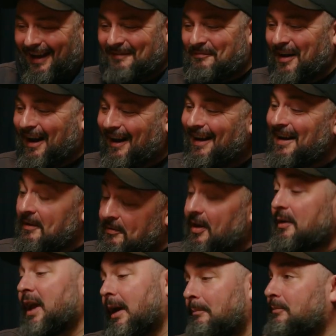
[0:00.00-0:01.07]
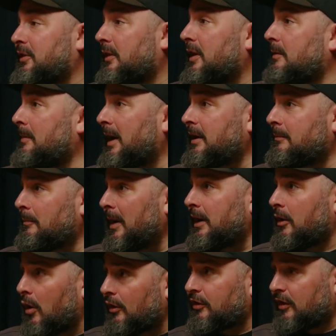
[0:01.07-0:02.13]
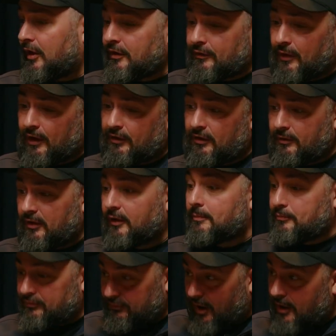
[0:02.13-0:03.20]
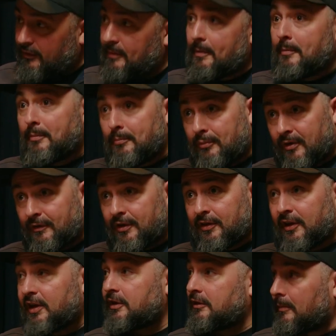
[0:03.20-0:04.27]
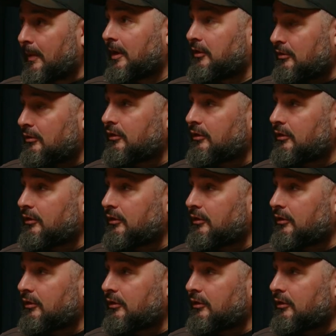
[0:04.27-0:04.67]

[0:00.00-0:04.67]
but so it made a lot of sense for us. So program of privacy to make sure.